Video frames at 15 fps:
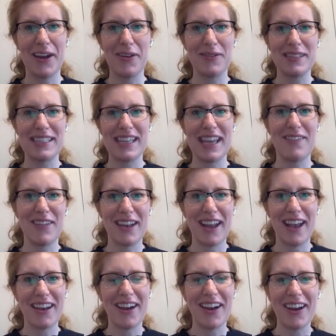save it
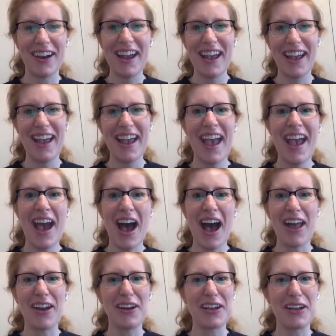on our
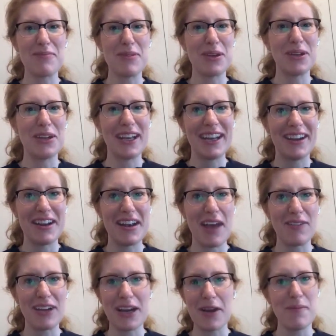on our computer here and
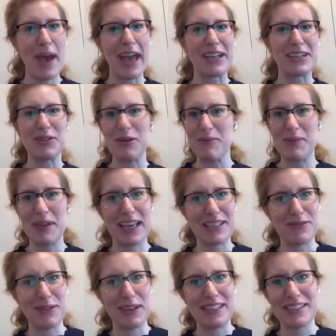never come back to it because
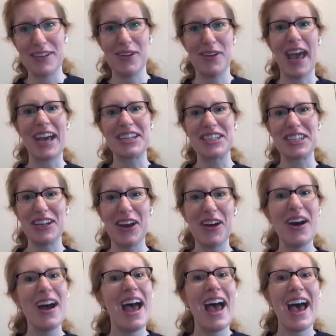we don't actually know
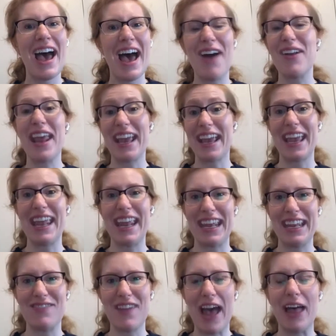how to get
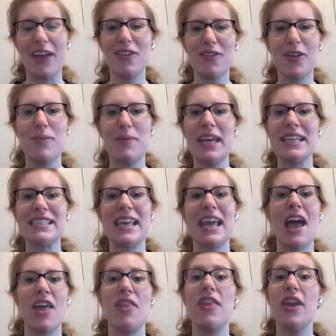any value from this.
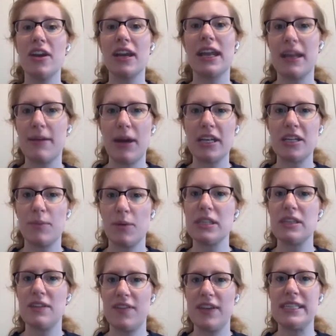They're getting much more
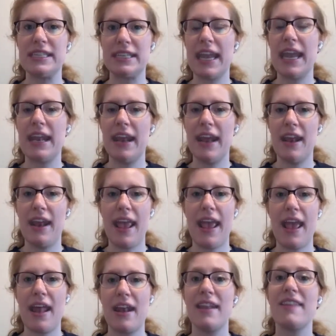sophisticated,
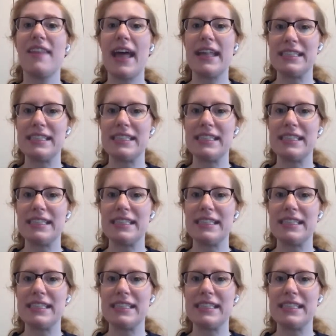and that's